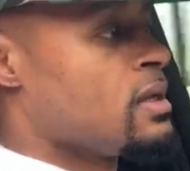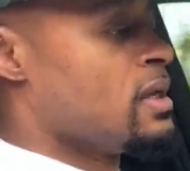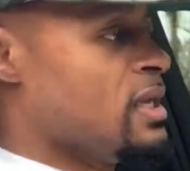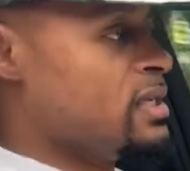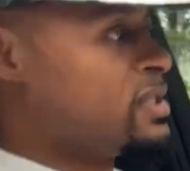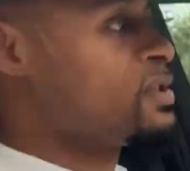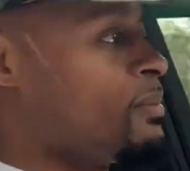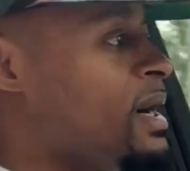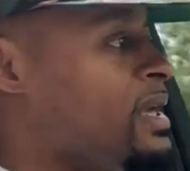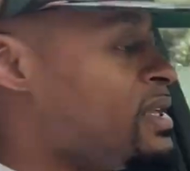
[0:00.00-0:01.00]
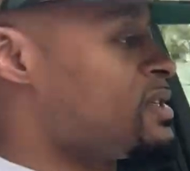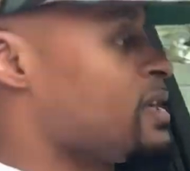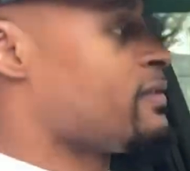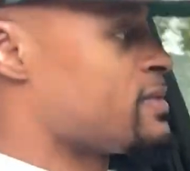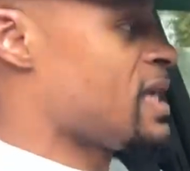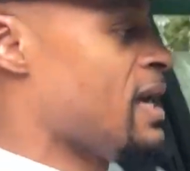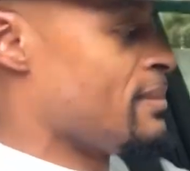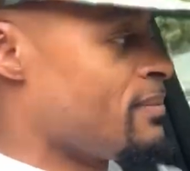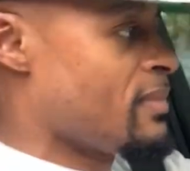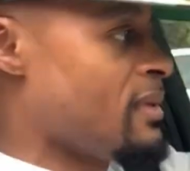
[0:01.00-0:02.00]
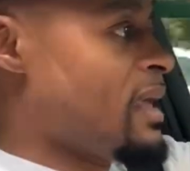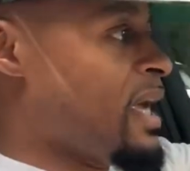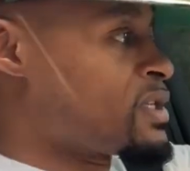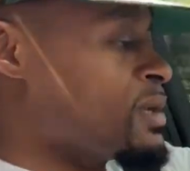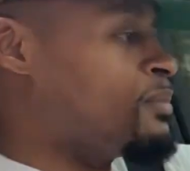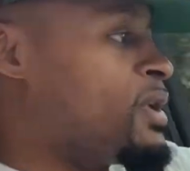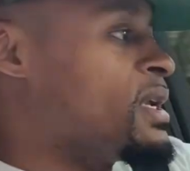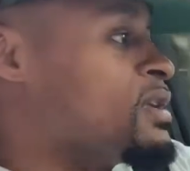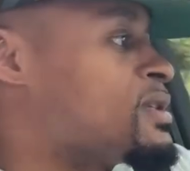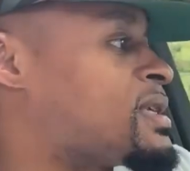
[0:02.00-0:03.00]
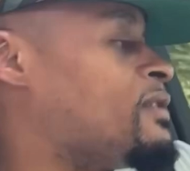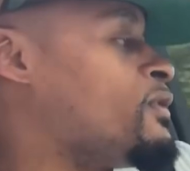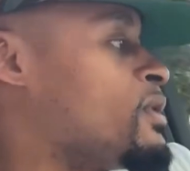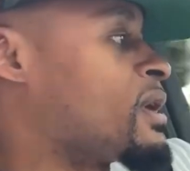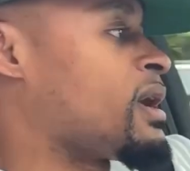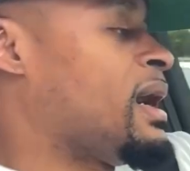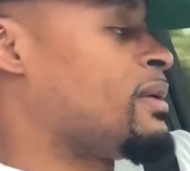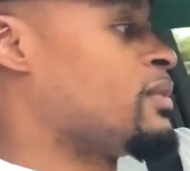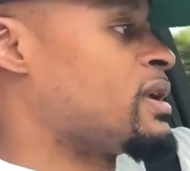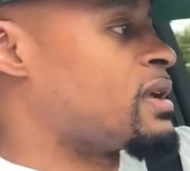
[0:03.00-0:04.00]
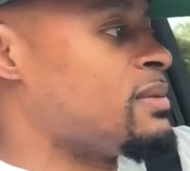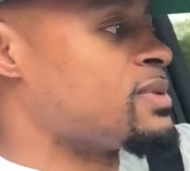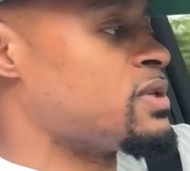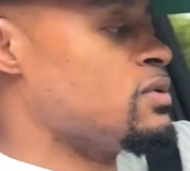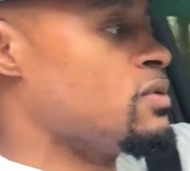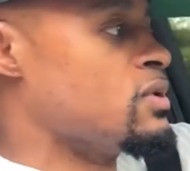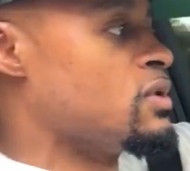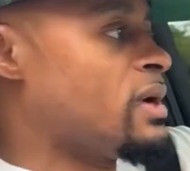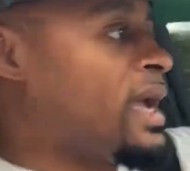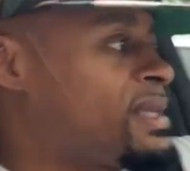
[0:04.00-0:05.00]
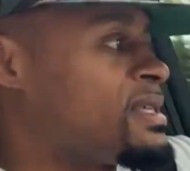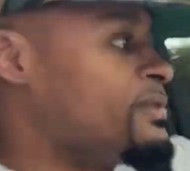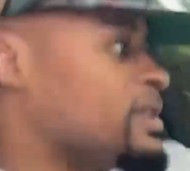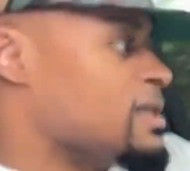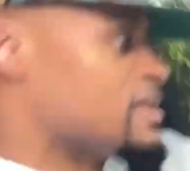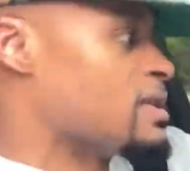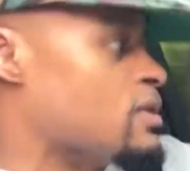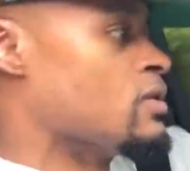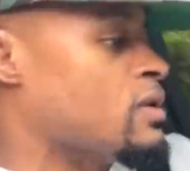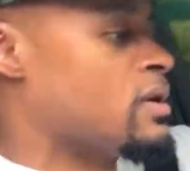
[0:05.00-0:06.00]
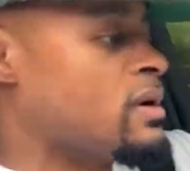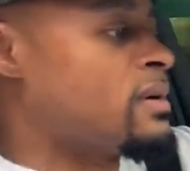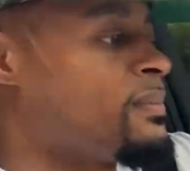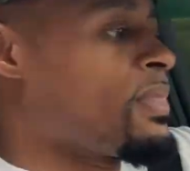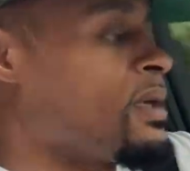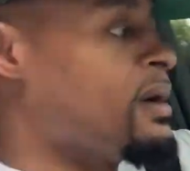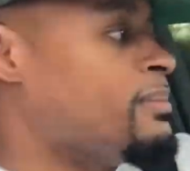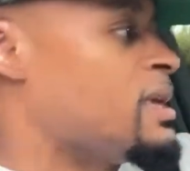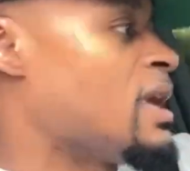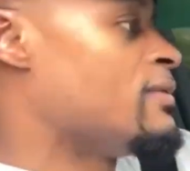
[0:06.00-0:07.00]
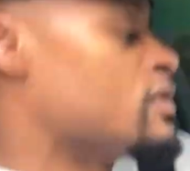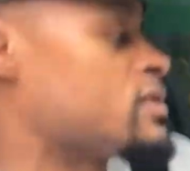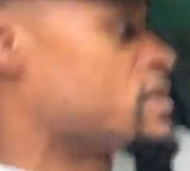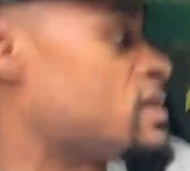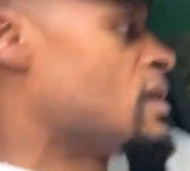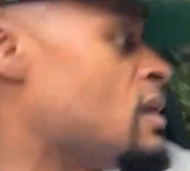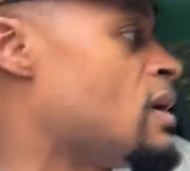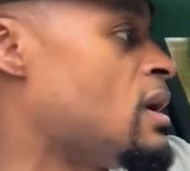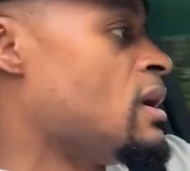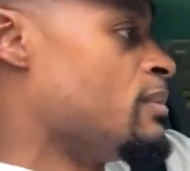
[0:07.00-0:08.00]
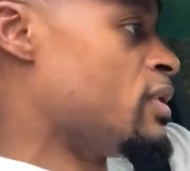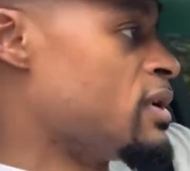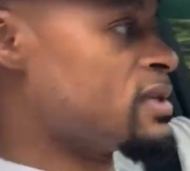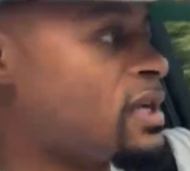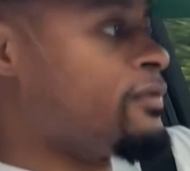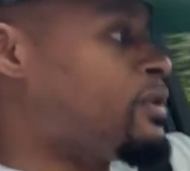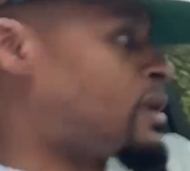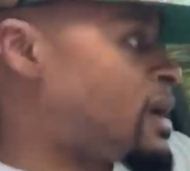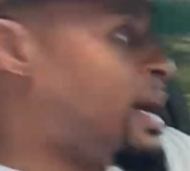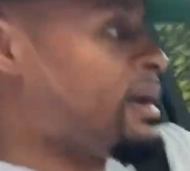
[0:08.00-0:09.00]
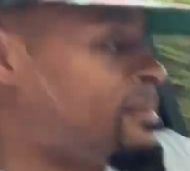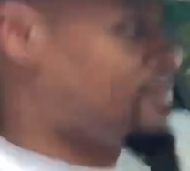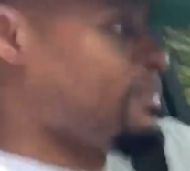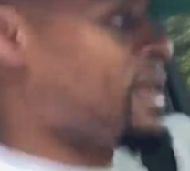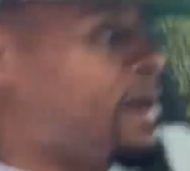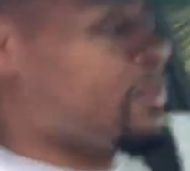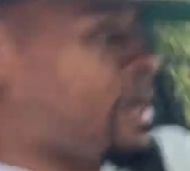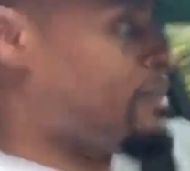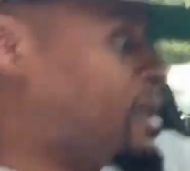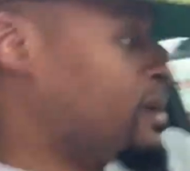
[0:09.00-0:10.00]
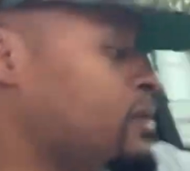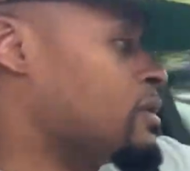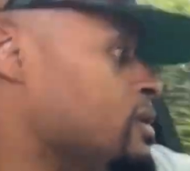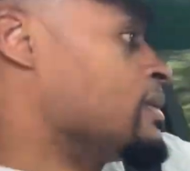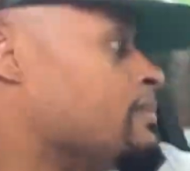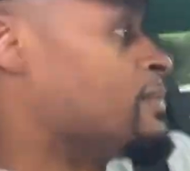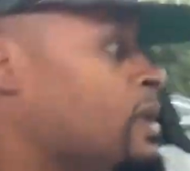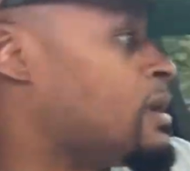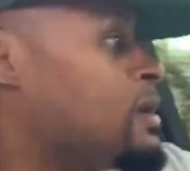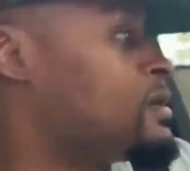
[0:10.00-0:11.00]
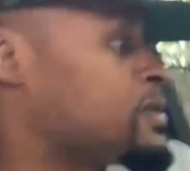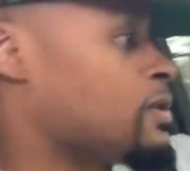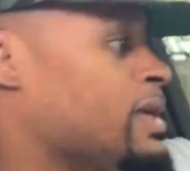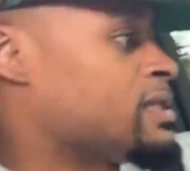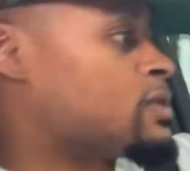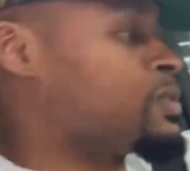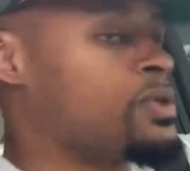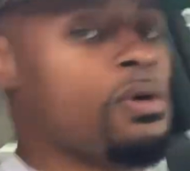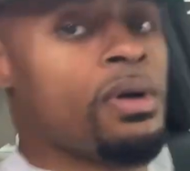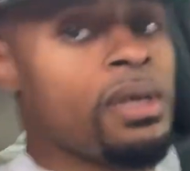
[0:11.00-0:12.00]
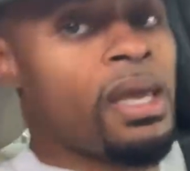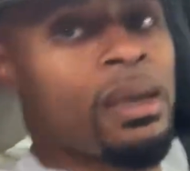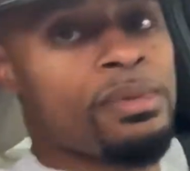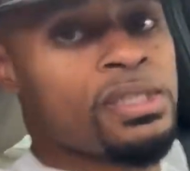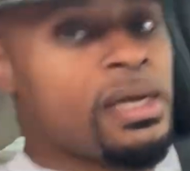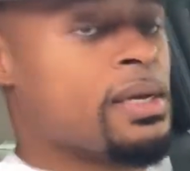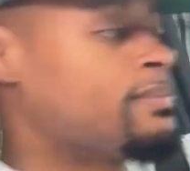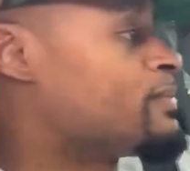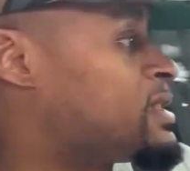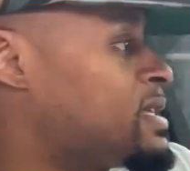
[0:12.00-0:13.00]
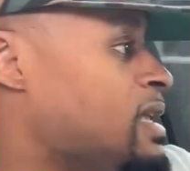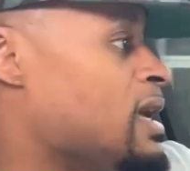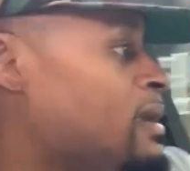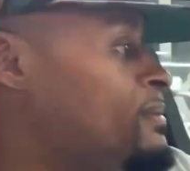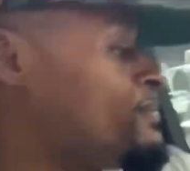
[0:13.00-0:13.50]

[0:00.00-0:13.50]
is just reminding yourself of time. Actually putting yourself on the clock when it comes to your activities and your uh, behaviors. Putting yourself on the clock. That one, I mean, literally. So I just was on Amazon today,